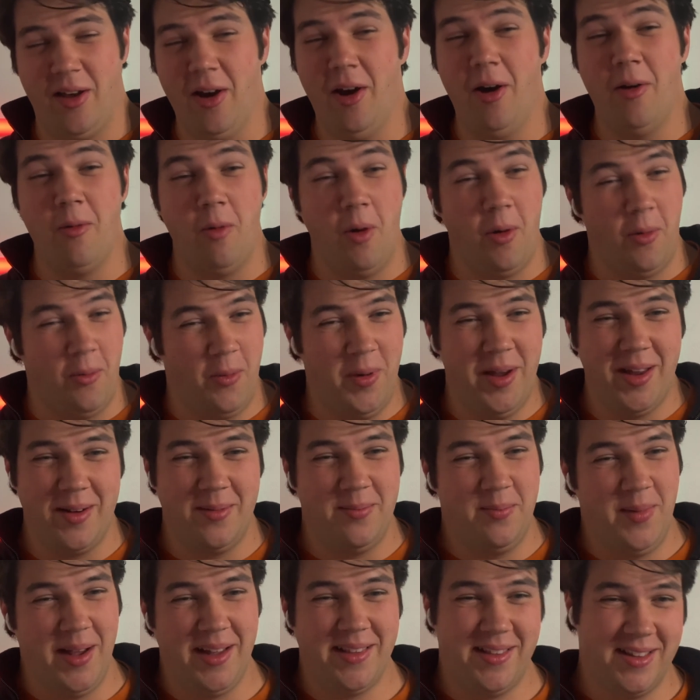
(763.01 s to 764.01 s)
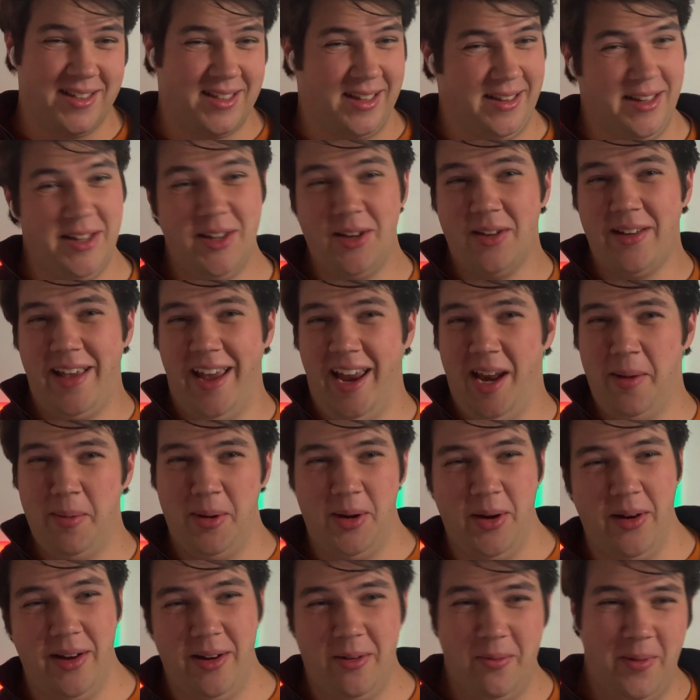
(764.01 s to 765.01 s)
oh, well, we can make this legal
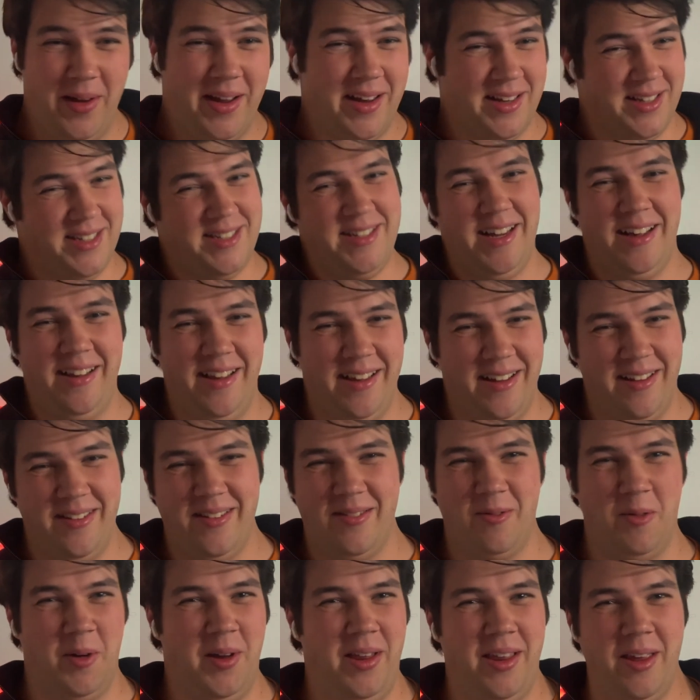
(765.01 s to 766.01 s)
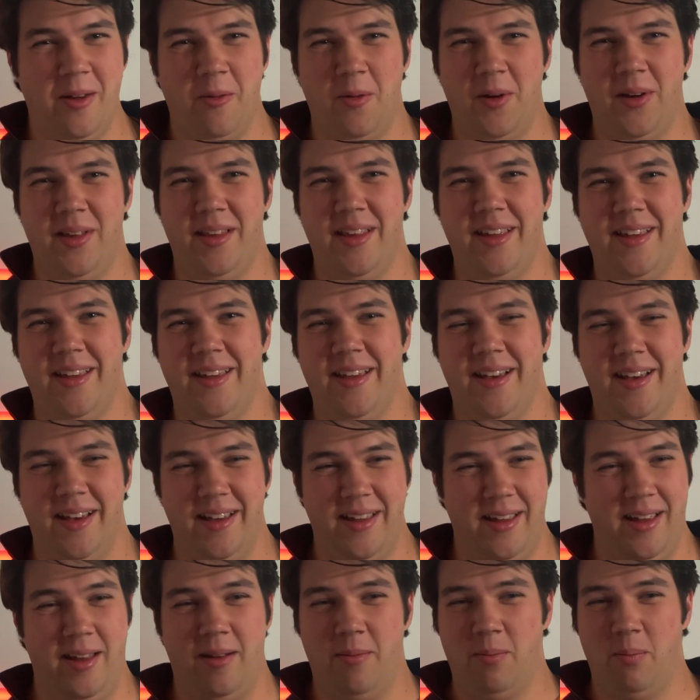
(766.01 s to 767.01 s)
cannabinoid and we can sell it really, really
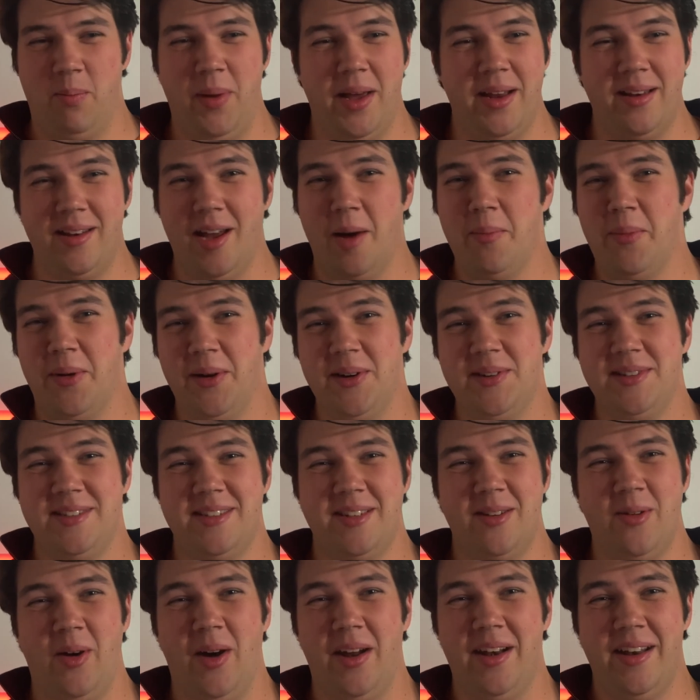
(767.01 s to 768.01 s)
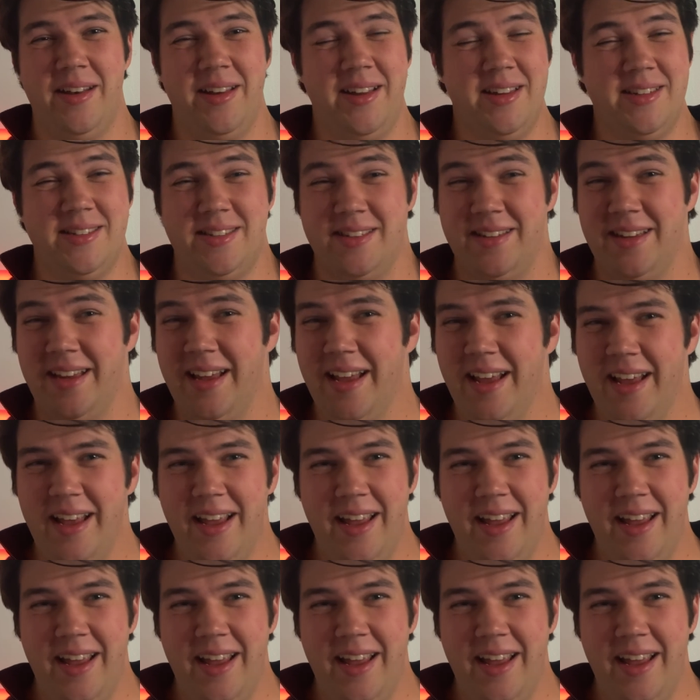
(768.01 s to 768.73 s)
in big numbers and quantities, and